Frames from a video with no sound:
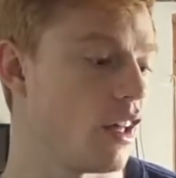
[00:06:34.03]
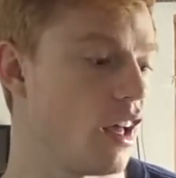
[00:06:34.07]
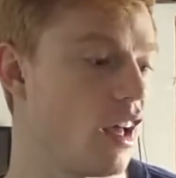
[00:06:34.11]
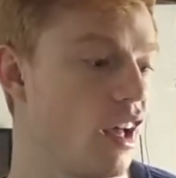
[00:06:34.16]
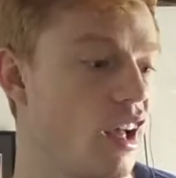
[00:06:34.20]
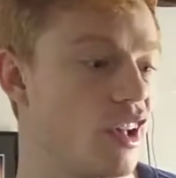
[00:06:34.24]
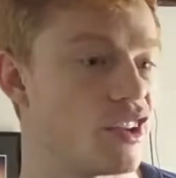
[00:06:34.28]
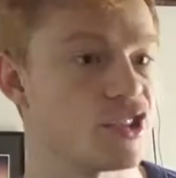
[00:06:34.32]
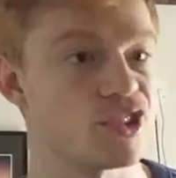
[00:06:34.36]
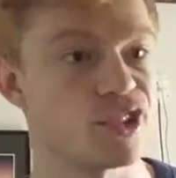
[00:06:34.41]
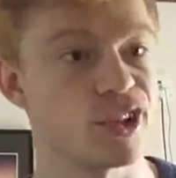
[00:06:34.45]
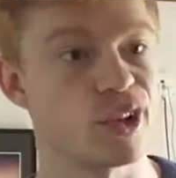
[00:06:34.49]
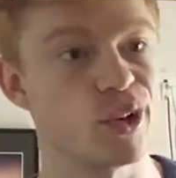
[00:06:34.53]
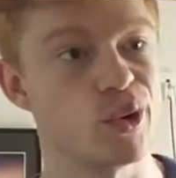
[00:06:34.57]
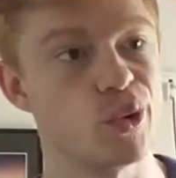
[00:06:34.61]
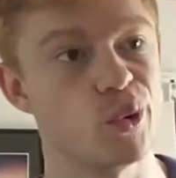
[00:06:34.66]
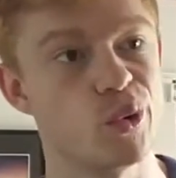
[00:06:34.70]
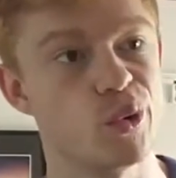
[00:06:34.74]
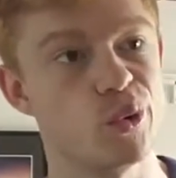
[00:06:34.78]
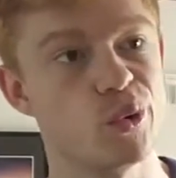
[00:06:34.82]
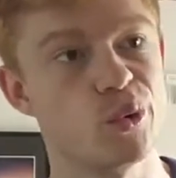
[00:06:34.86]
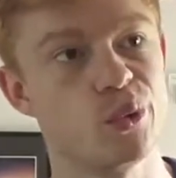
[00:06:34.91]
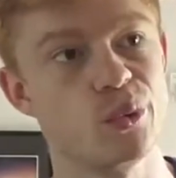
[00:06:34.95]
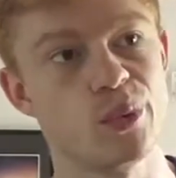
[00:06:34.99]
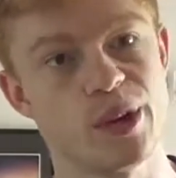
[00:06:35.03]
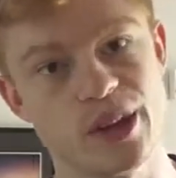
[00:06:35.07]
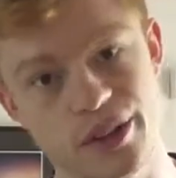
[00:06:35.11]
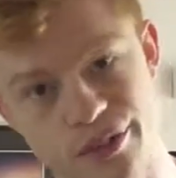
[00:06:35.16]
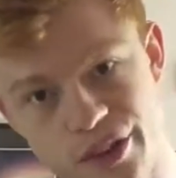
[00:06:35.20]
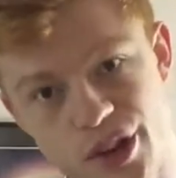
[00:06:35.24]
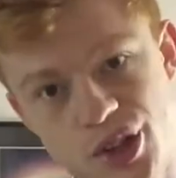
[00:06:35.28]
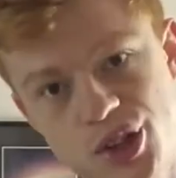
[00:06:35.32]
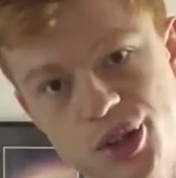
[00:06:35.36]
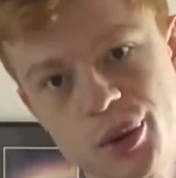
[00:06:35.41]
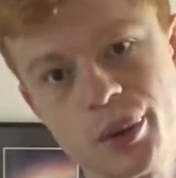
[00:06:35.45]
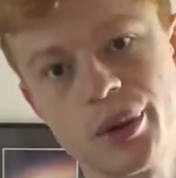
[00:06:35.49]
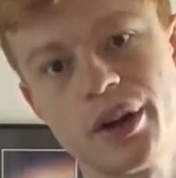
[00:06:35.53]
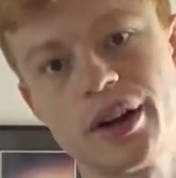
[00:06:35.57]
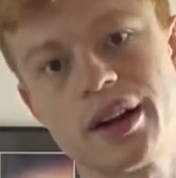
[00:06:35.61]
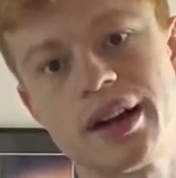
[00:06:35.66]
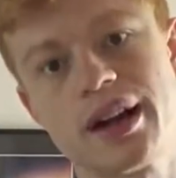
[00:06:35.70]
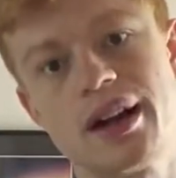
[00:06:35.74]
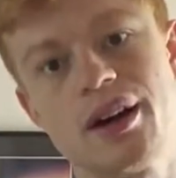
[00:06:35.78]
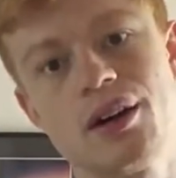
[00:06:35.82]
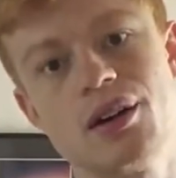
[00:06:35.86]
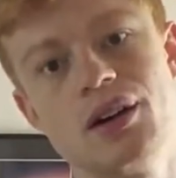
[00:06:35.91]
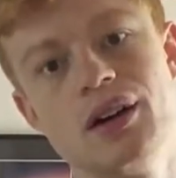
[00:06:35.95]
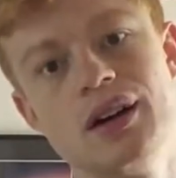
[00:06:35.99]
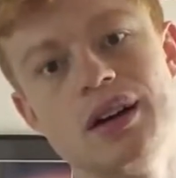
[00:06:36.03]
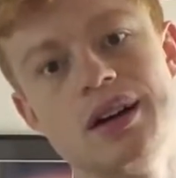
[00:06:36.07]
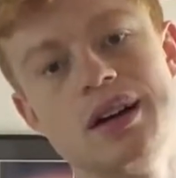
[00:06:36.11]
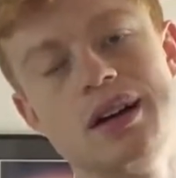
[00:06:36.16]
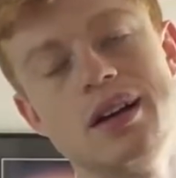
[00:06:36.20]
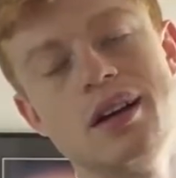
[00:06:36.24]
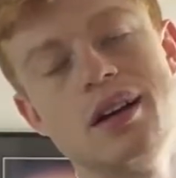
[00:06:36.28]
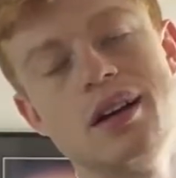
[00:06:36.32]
Uh, so when you finish your workout,